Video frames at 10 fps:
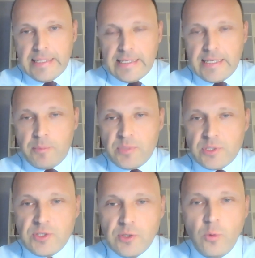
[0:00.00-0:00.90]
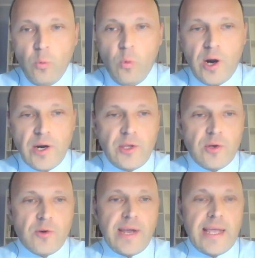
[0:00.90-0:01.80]
Number 2, war in
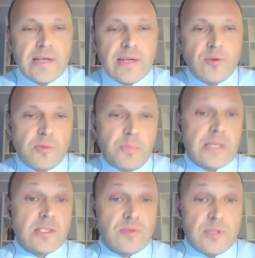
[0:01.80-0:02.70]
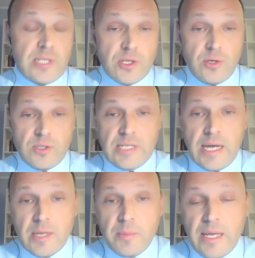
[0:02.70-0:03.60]
Ukraine and European strategic
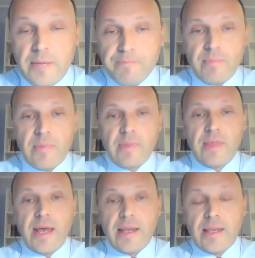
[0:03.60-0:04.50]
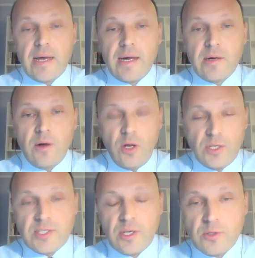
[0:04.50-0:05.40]
autonomy. Then
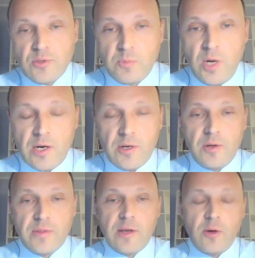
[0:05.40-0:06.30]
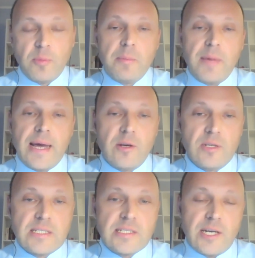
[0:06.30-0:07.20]
also tomorrow, there will be a panel
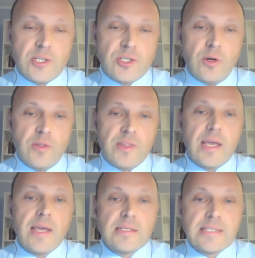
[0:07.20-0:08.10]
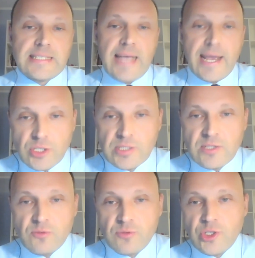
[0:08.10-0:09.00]
discussion on the
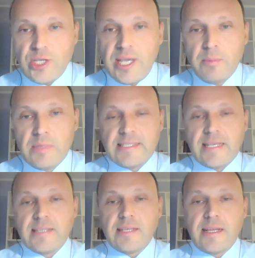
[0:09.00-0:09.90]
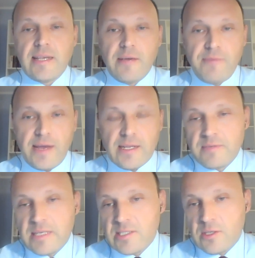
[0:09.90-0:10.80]
sanctions regime, assessing the
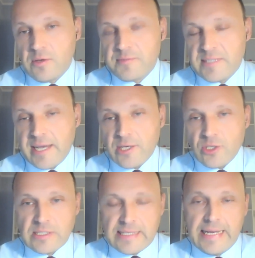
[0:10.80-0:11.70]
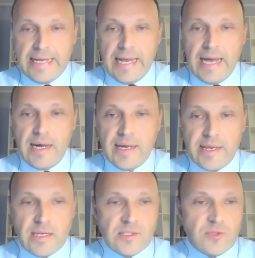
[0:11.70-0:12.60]
effectiveness of sanctions
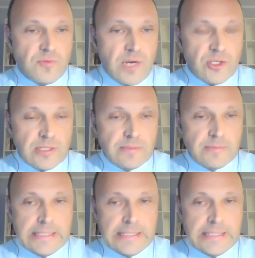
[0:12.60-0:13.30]
against Russia.